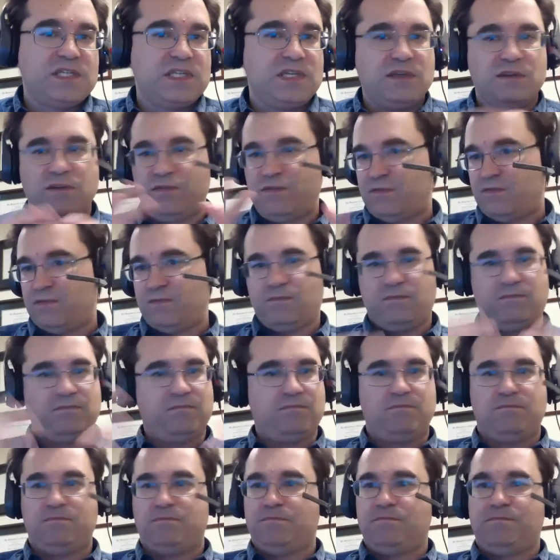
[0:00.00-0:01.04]
if
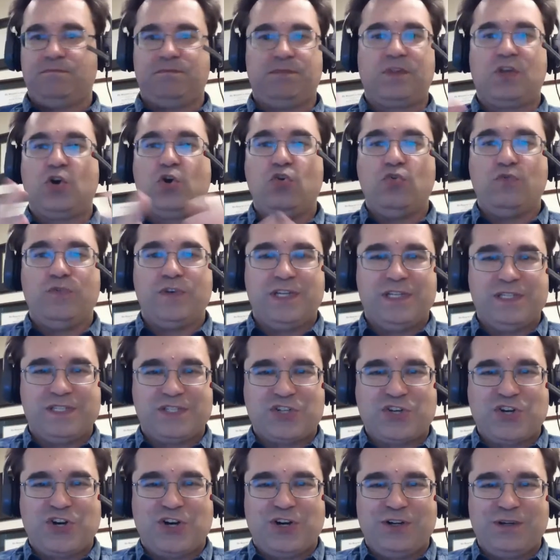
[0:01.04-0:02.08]
COVID is
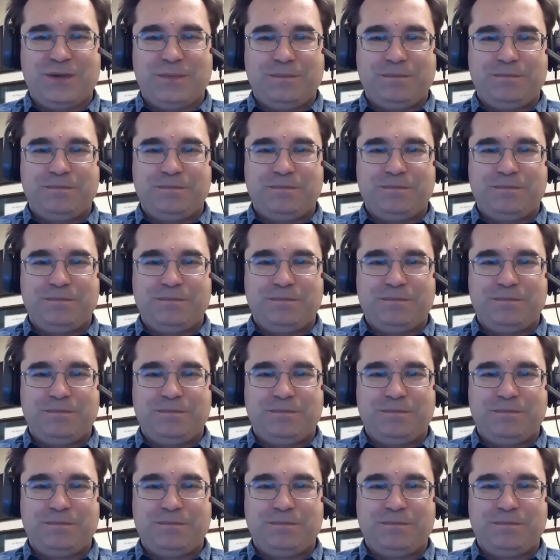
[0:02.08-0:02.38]
gone.